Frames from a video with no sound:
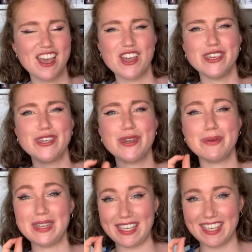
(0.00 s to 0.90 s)

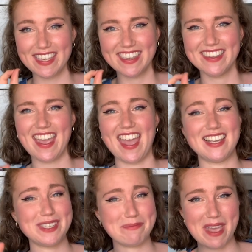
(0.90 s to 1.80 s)
unique
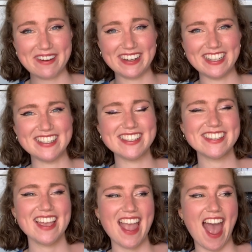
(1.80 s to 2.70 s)
experience,
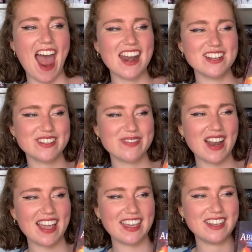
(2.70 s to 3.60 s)
and I just feel
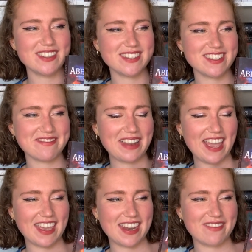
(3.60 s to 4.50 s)
like he does them
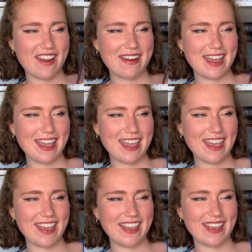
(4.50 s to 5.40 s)
like in a
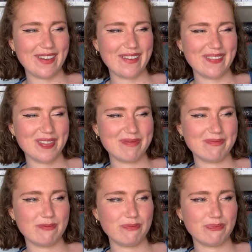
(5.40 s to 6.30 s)
very,
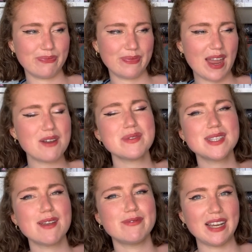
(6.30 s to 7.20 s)
I don't want
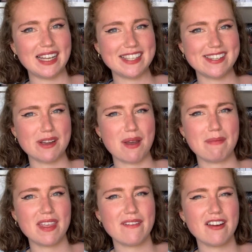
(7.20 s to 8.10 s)
to say realistic way,
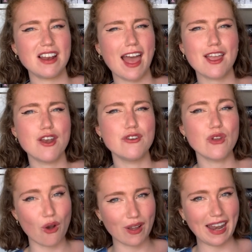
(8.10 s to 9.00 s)
but they're very like
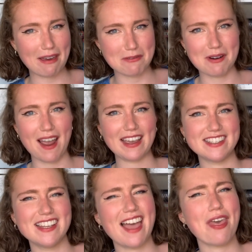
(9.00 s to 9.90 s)
not
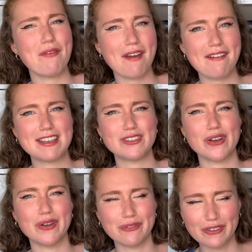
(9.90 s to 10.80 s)
glamorized, like they're very
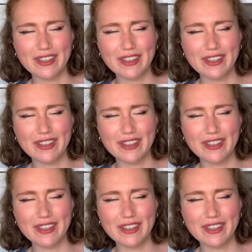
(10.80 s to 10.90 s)
sort of